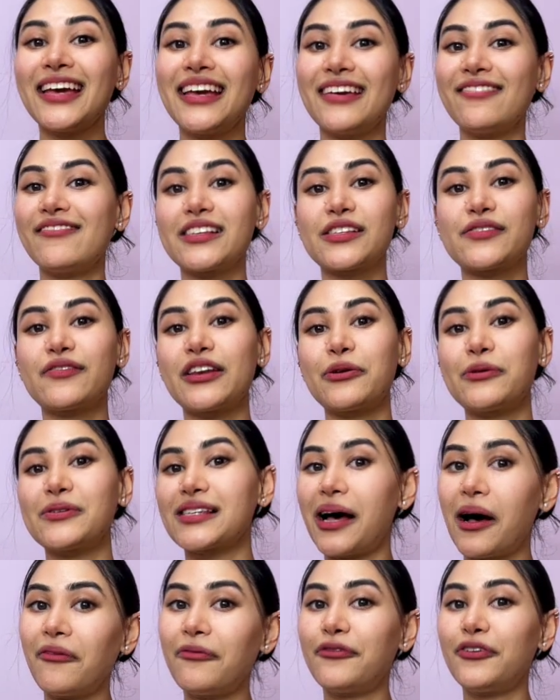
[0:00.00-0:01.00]
If this video was
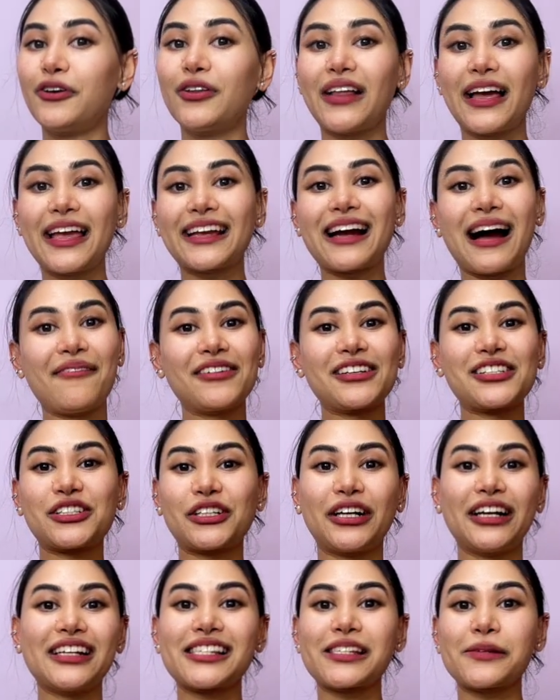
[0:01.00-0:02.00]
helpful, like, comment,
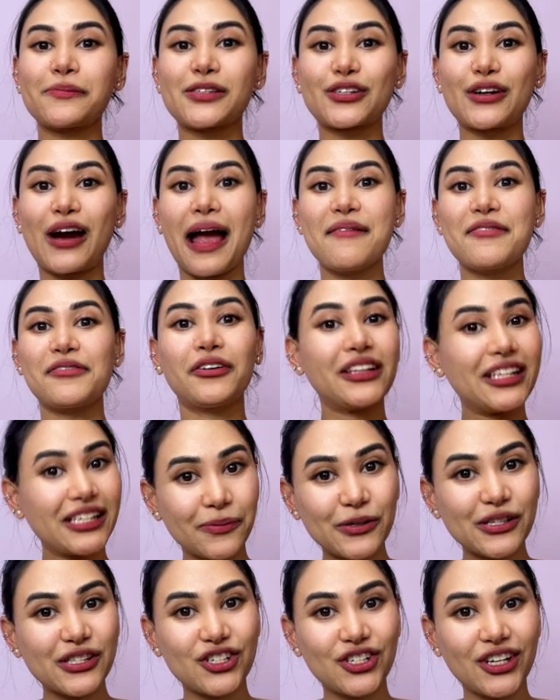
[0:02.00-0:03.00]
share, and subscribe. It really
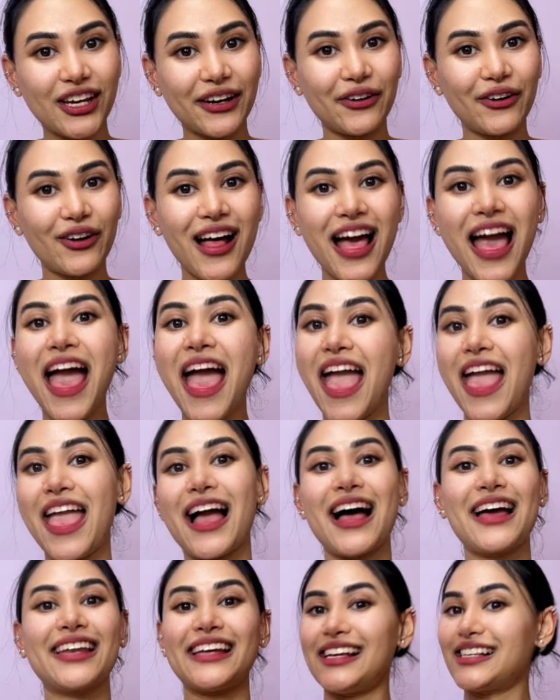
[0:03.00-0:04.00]
supports the channel.
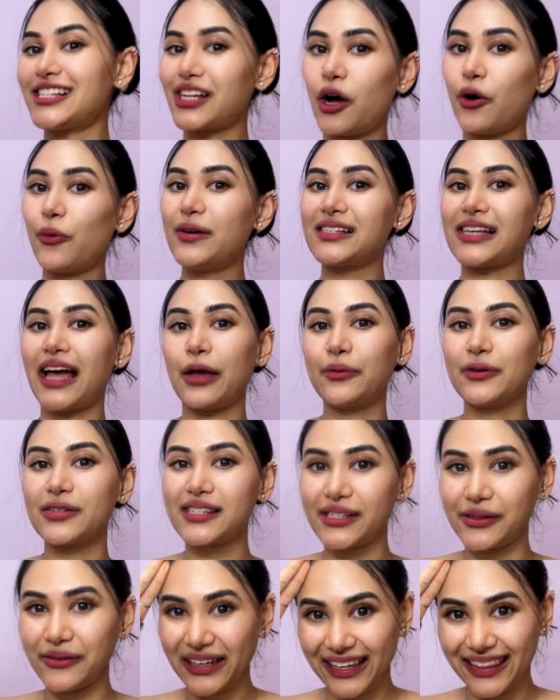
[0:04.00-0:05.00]
And as always, I will
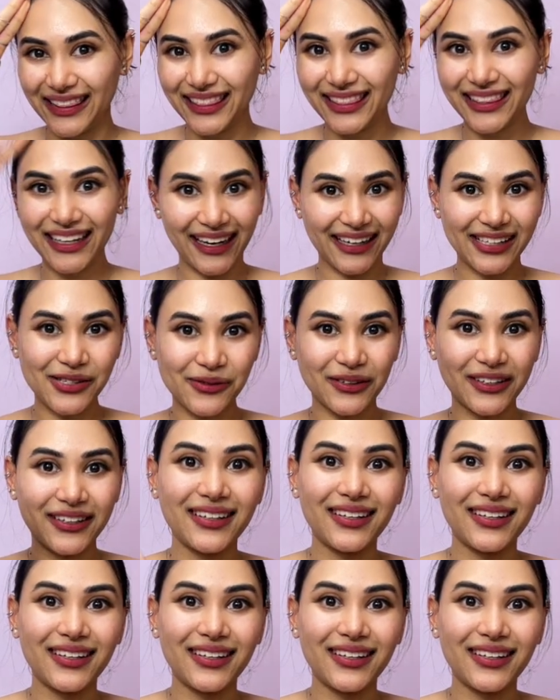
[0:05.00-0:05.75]
see you in the next one.